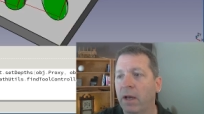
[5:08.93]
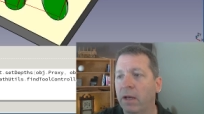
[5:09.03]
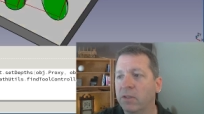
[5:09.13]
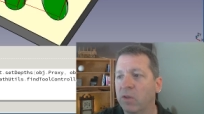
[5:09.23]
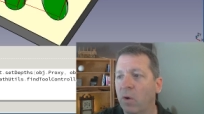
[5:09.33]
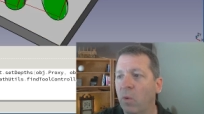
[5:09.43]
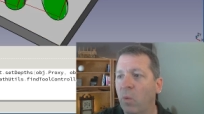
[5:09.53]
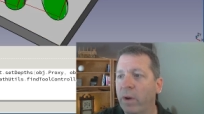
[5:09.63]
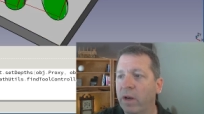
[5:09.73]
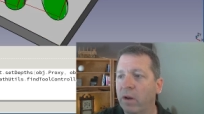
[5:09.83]
So
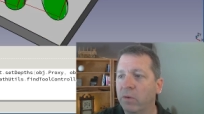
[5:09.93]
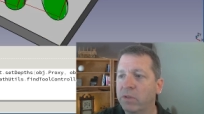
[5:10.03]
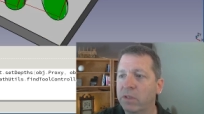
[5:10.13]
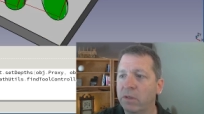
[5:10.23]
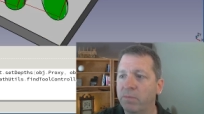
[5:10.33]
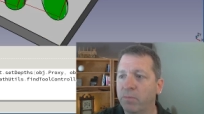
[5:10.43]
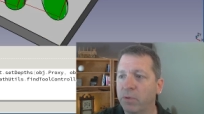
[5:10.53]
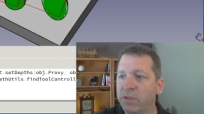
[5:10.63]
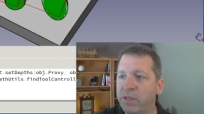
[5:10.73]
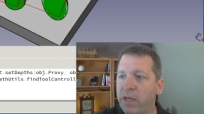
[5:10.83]
when it goes to
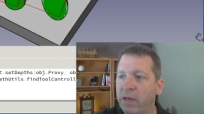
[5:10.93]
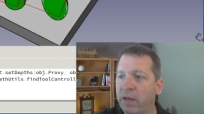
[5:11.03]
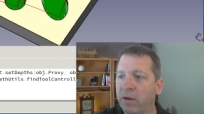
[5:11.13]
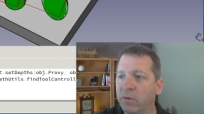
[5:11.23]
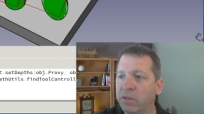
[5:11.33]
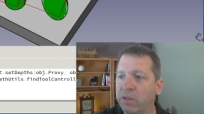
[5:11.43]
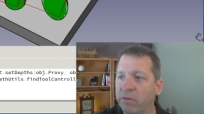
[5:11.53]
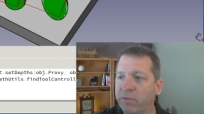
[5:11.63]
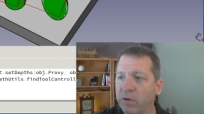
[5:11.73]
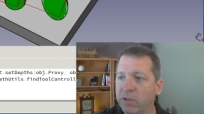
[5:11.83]
proceed, it goes to the
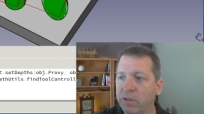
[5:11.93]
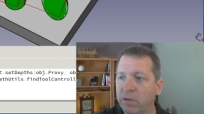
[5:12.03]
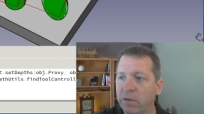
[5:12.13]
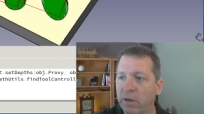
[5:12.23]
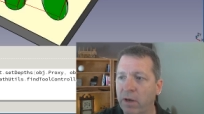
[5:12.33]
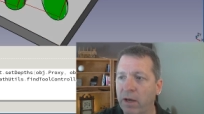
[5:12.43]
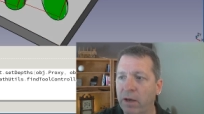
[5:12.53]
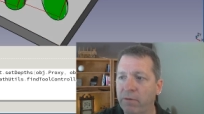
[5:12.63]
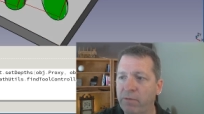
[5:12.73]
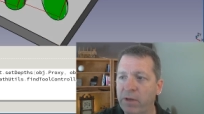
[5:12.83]
first
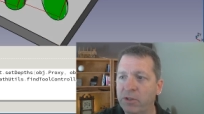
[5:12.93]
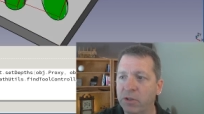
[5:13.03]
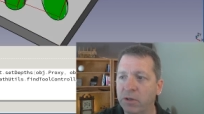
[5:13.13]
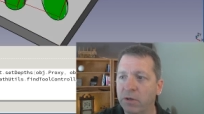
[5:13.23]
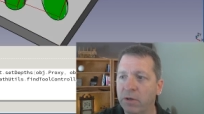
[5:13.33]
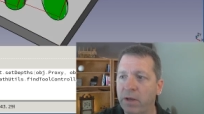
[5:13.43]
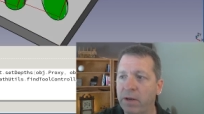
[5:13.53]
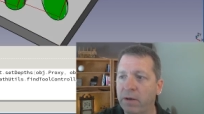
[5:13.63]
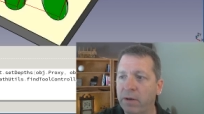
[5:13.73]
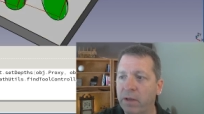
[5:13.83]
feature, and
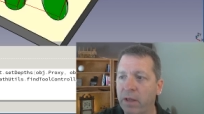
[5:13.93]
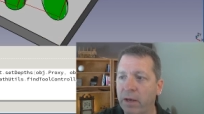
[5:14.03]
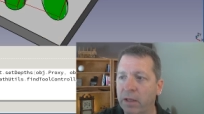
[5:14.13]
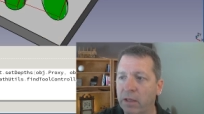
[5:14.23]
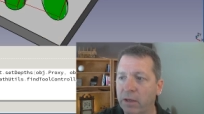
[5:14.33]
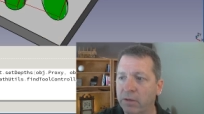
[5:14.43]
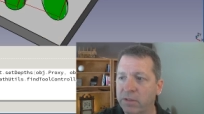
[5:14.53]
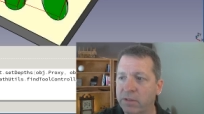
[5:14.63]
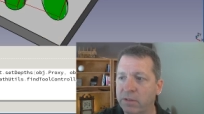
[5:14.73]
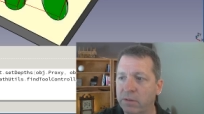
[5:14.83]
it
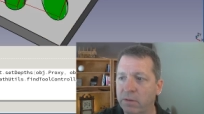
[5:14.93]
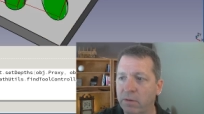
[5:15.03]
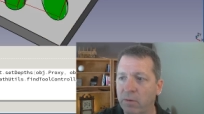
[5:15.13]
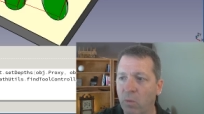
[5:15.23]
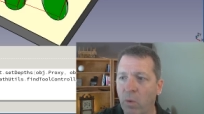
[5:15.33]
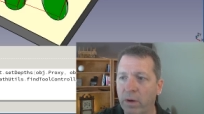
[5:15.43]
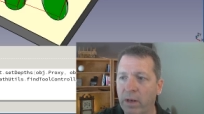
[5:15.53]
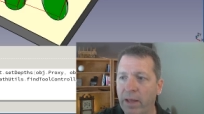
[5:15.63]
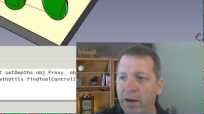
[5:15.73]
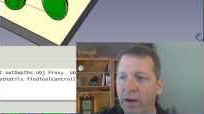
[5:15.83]
clears 1
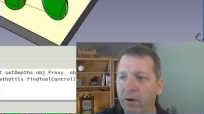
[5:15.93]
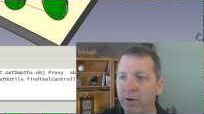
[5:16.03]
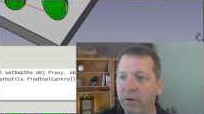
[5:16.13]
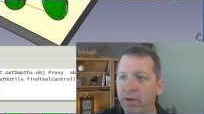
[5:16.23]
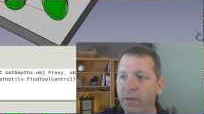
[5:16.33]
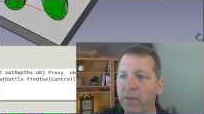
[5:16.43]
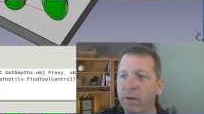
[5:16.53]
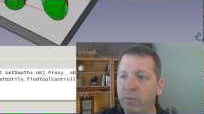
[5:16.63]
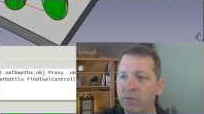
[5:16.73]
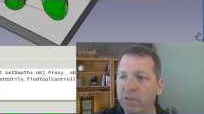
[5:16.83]
layer, and then it
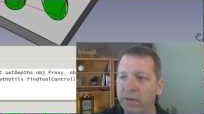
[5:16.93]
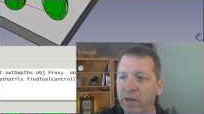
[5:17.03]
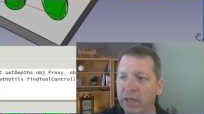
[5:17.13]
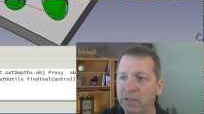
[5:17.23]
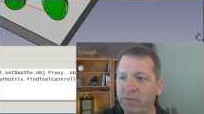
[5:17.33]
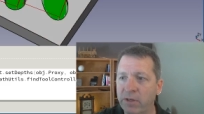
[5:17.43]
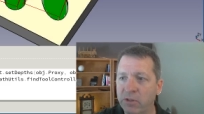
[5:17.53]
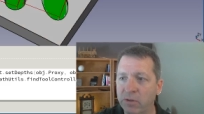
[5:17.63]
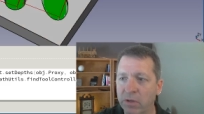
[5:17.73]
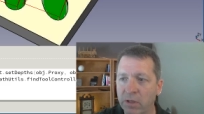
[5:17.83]
moves to the next
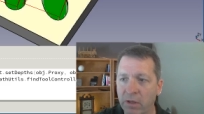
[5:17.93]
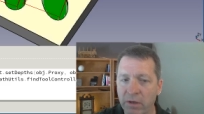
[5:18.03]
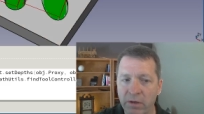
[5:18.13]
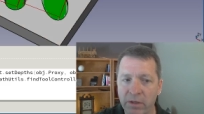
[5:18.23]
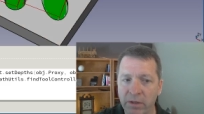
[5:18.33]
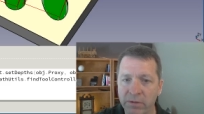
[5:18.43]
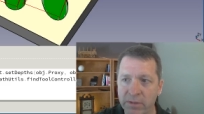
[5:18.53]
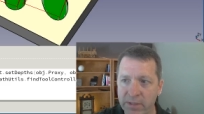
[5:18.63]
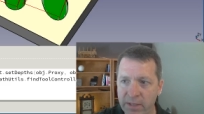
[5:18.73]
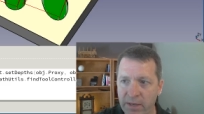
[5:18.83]
feature and clears the
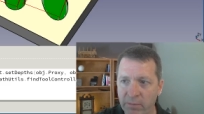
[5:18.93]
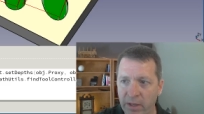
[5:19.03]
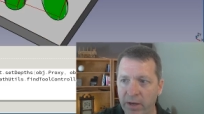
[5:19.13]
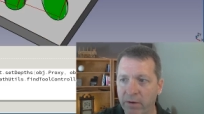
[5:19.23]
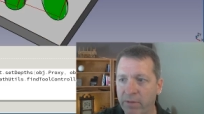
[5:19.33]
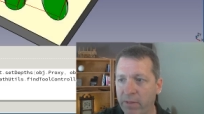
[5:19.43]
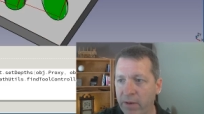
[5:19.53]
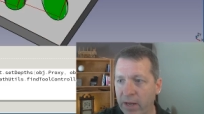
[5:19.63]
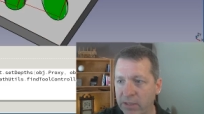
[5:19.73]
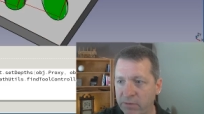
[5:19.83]
same layer, and then the
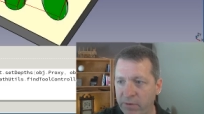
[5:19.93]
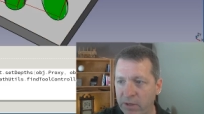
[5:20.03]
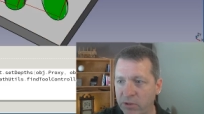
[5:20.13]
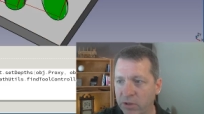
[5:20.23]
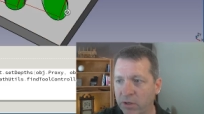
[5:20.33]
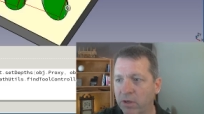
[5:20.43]
next feature,